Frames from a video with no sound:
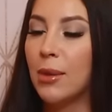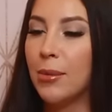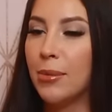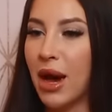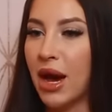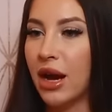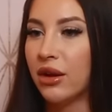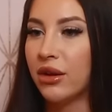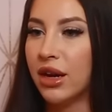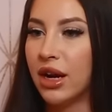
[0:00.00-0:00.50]

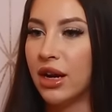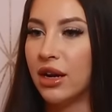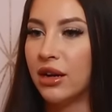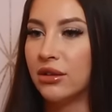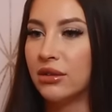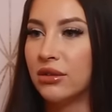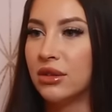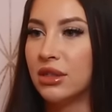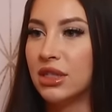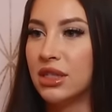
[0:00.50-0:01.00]

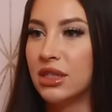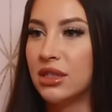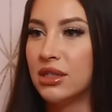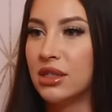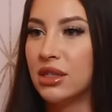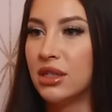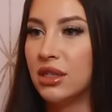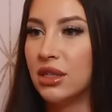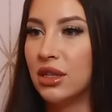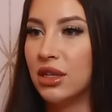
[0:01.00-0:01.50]
background
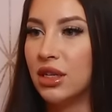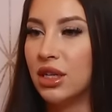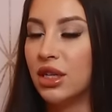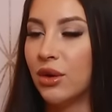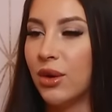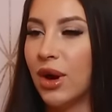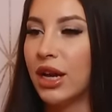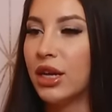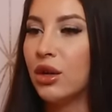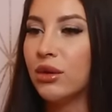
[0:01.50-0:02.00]
you
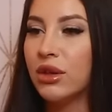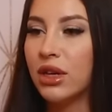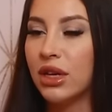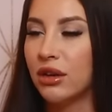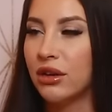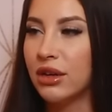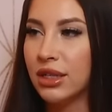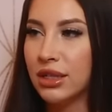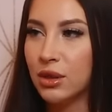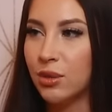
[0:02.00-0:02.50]
know, I know the
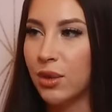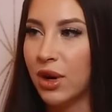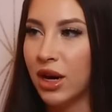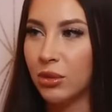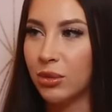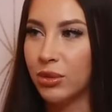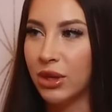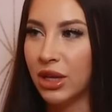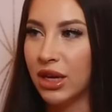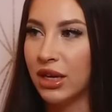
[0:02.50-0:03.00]
internet's a
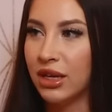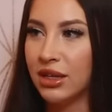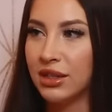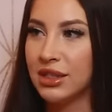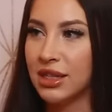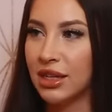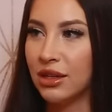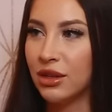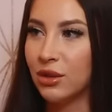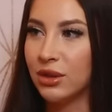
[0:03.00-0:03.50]
wild
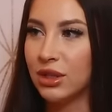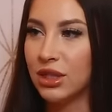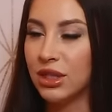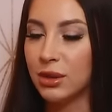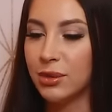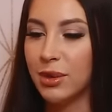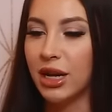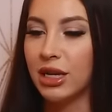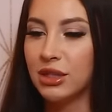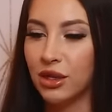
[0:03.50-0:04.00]
place. I didn't know what to
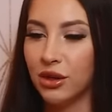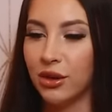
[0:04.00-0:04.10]
expect.